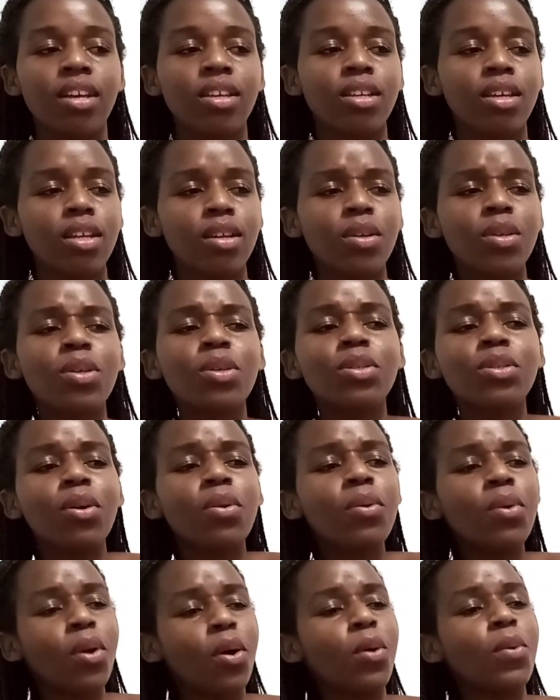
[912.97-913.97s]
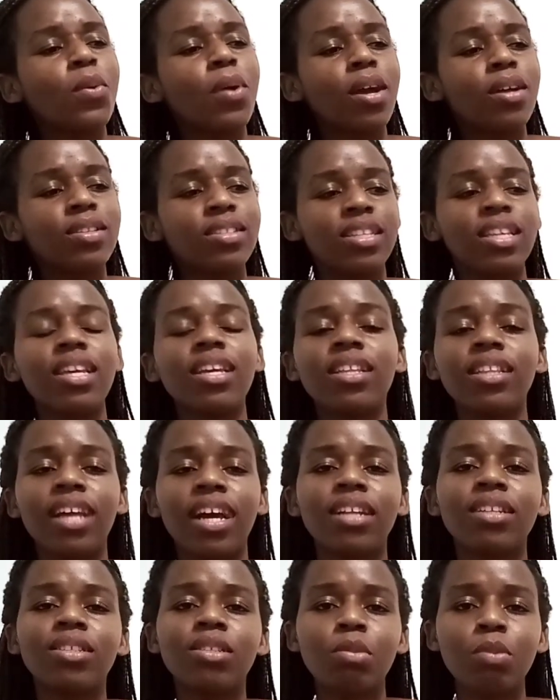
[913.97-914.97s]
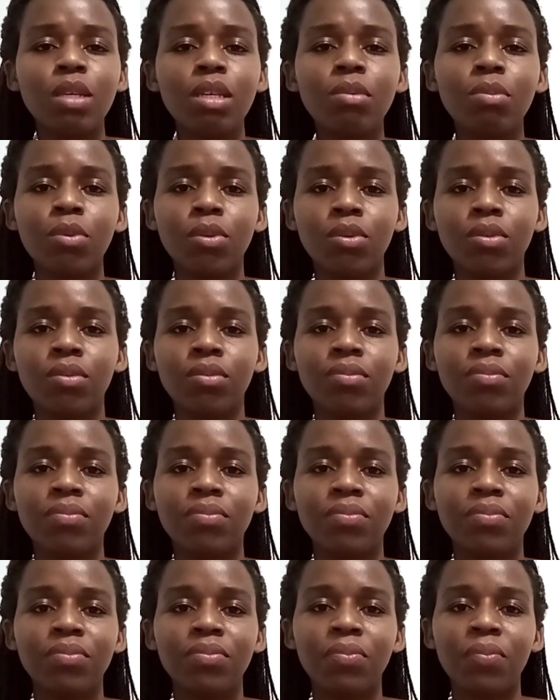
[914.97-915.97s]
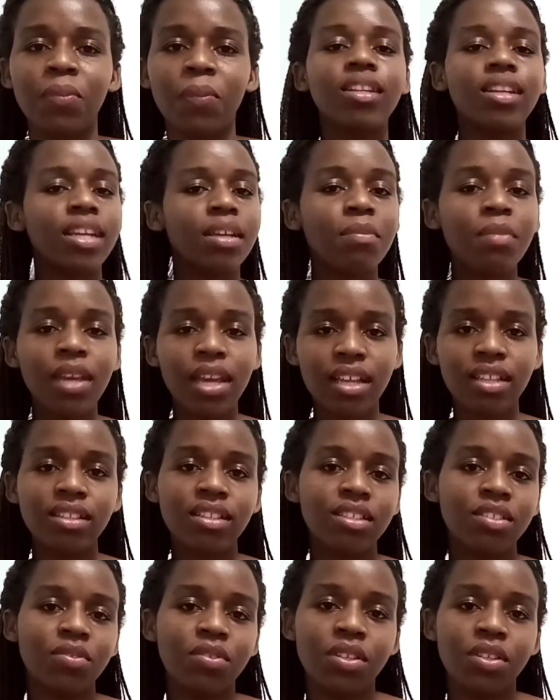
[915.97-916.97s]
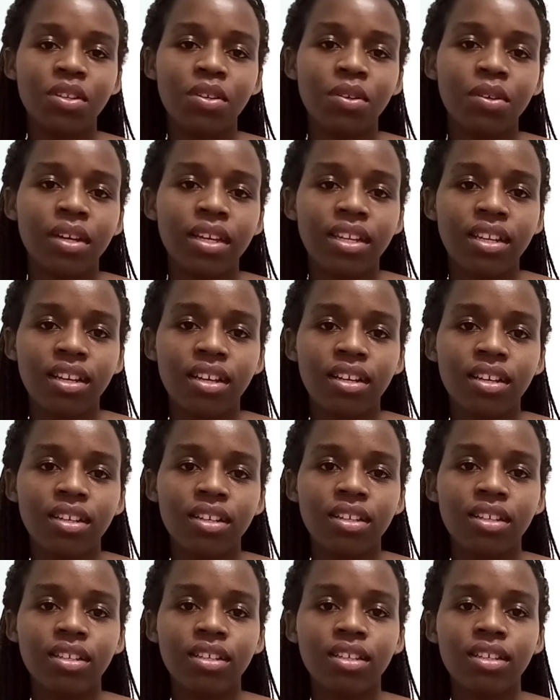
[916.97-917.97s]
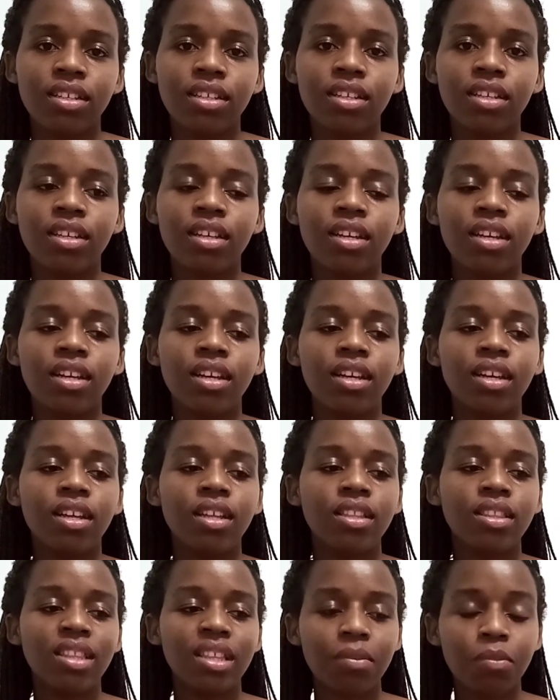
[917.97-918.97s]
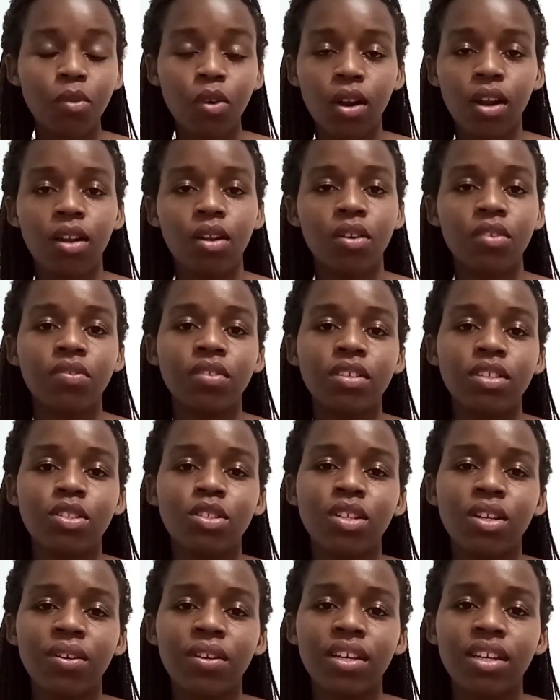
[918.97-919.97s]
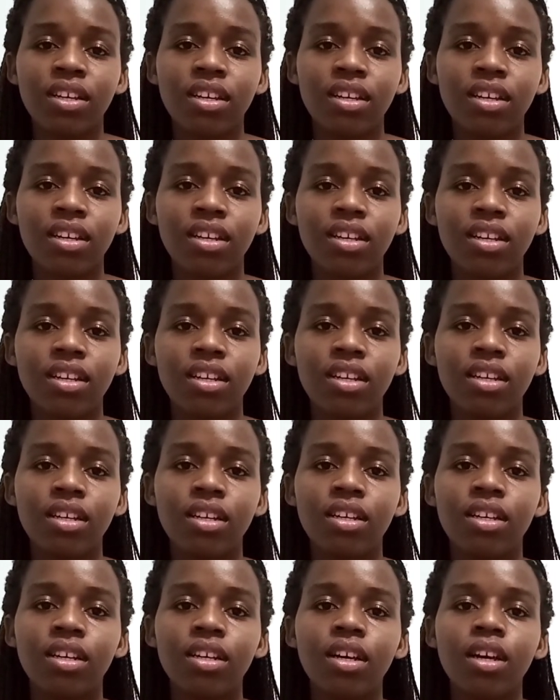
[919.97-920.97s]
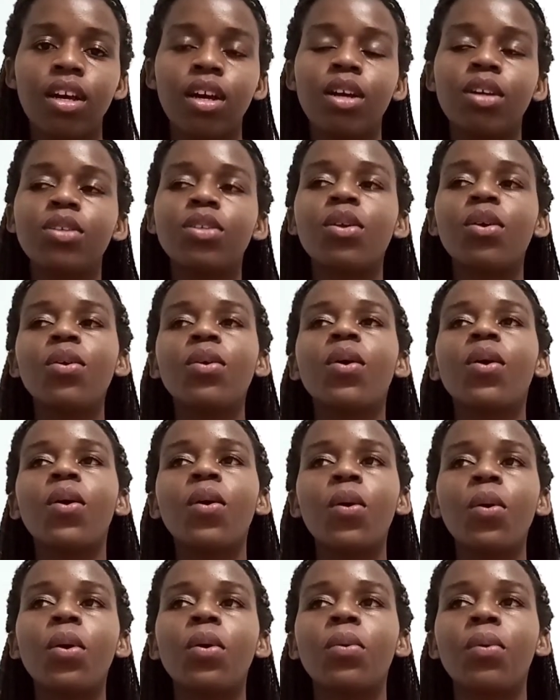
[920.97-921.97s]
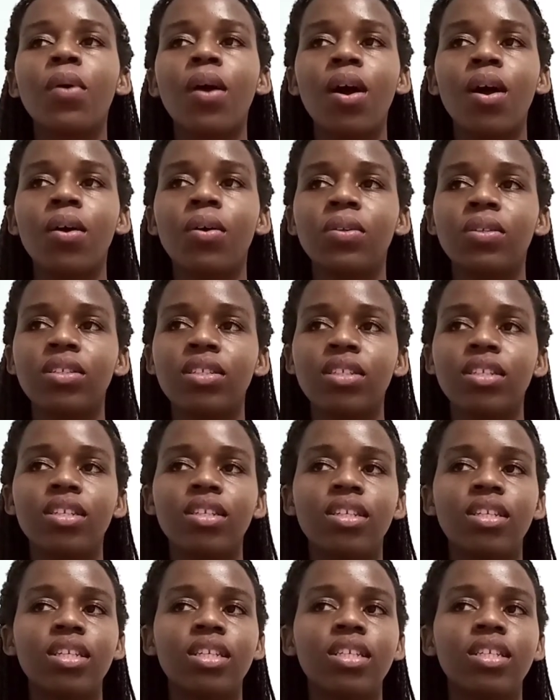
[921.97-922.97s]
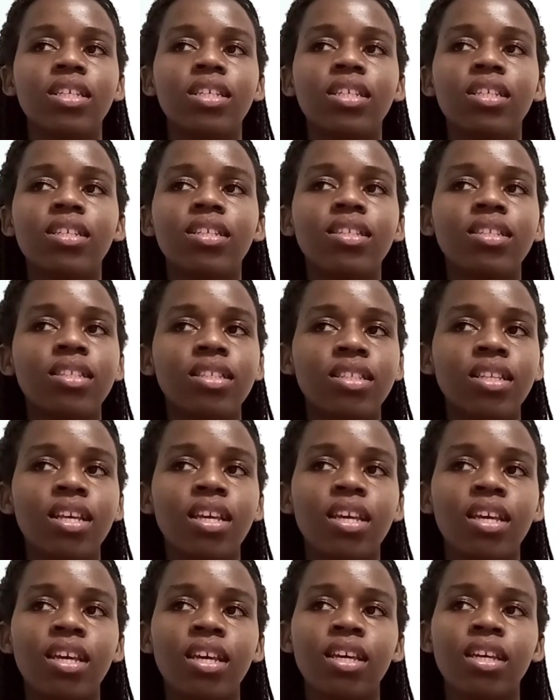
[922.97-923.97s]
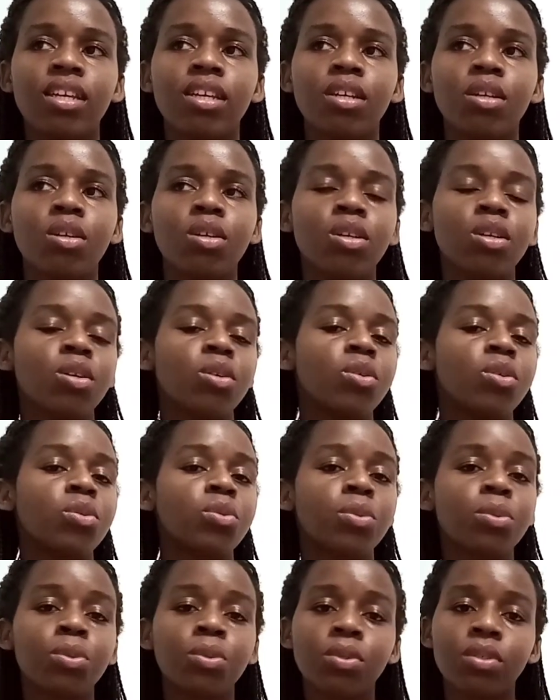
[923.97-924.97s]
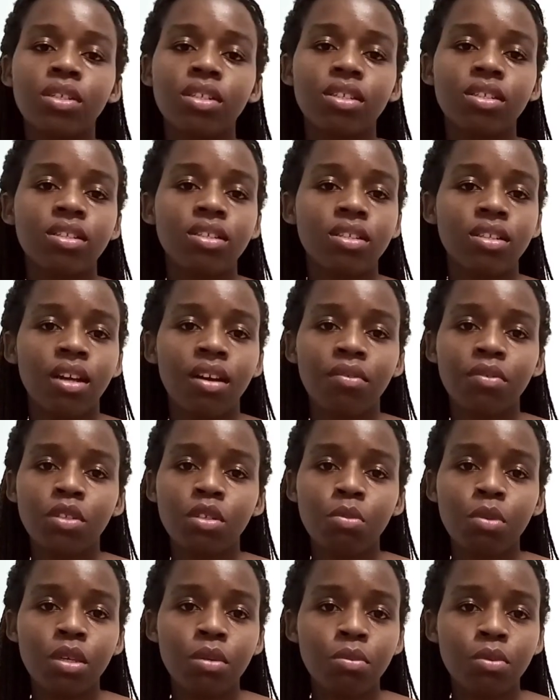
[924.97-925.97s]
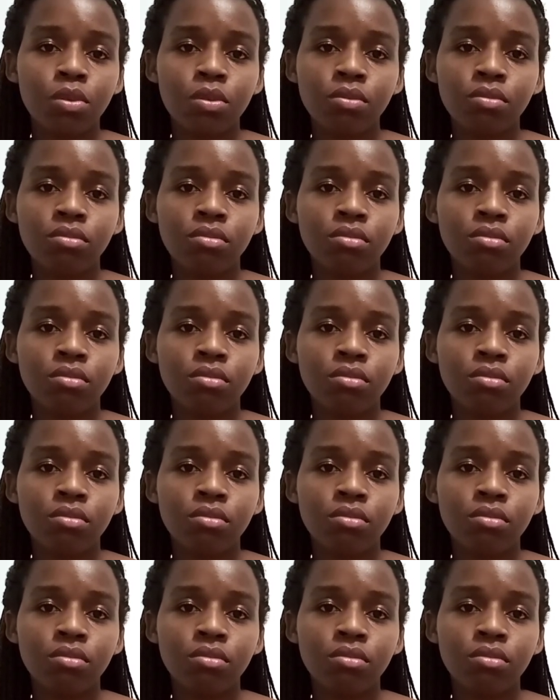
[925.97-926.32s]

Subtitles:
You know, you don't go around saying that to people. Let me end this video right here. The moral of the story. Don't go around saying rude stuff to people.